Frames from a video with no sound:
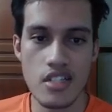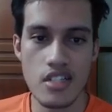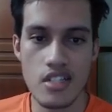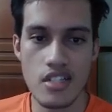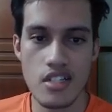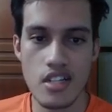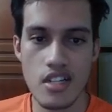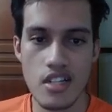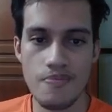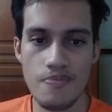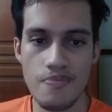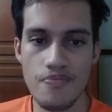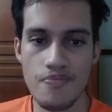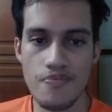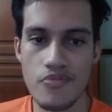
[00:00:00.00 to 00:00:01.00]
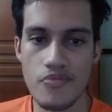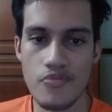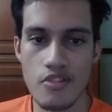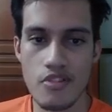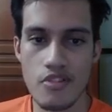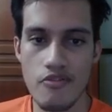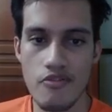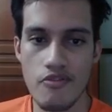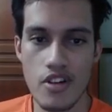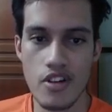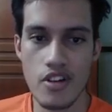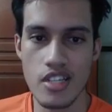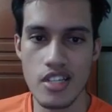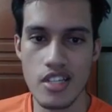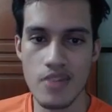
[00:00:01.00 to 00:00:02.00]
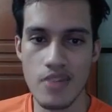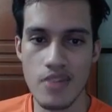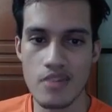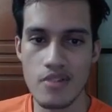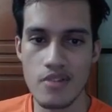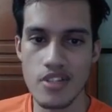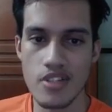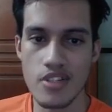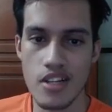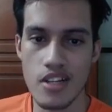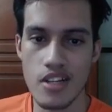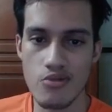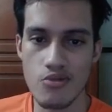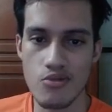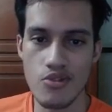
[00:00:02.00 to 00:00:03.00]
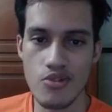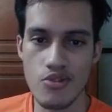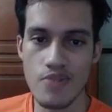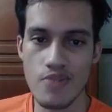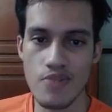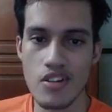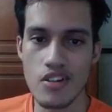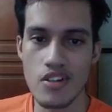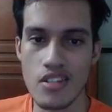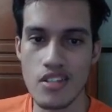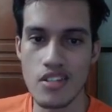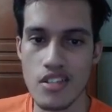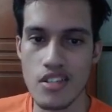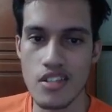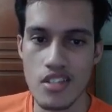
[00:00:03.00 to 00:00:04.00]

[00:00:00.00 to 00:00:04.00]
for us, but we decided to throw because